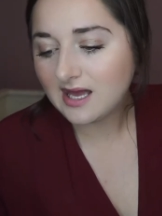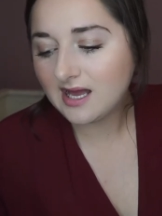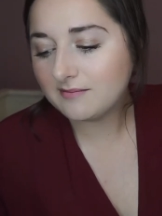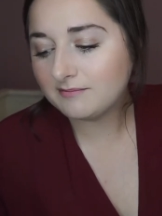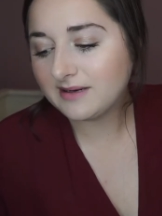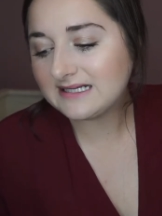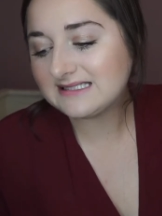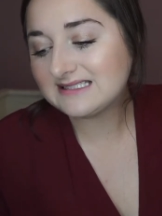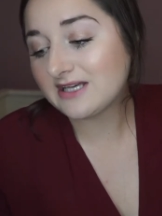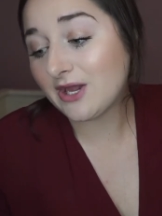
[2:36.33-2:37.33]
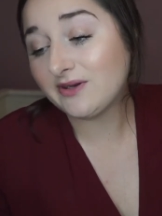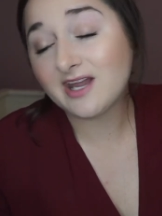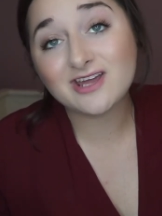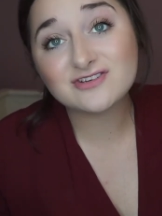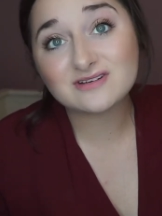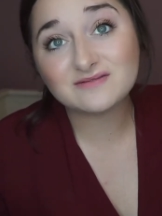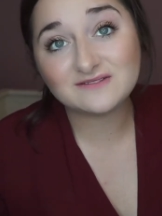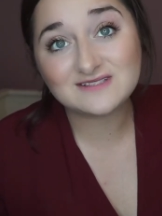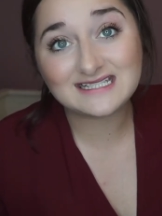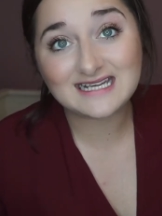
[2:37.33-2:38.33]
Um, but these are only
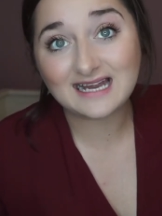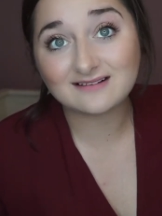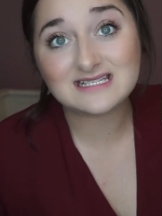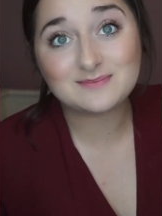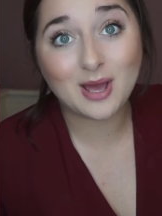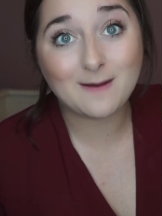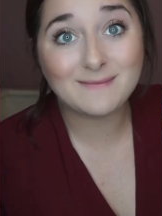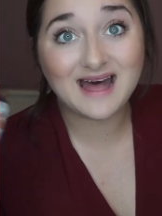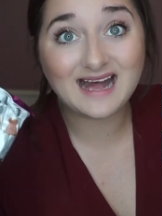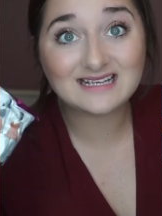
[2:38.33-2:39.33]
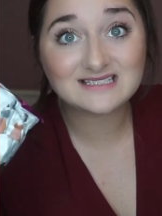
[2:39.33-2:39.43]
115 calories per bag.